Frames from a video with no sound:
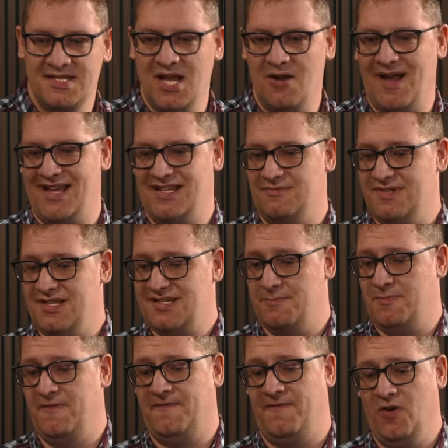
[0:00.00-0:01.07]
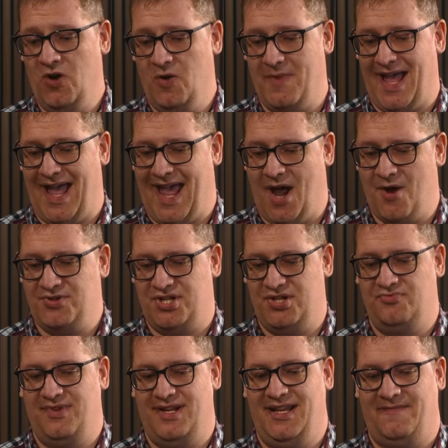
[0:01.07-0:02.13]
So, Adam, as a performer, how do
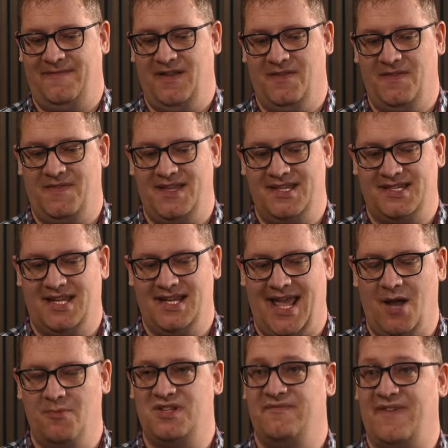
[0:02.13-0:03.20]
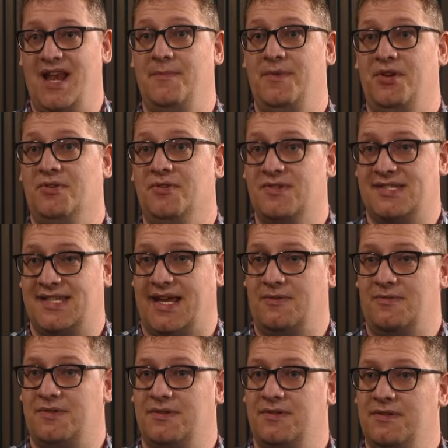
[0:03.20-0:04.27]
you really feel that this can help develop your
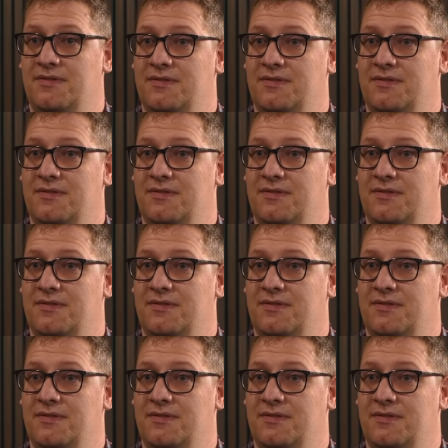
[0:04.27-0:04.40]
sound?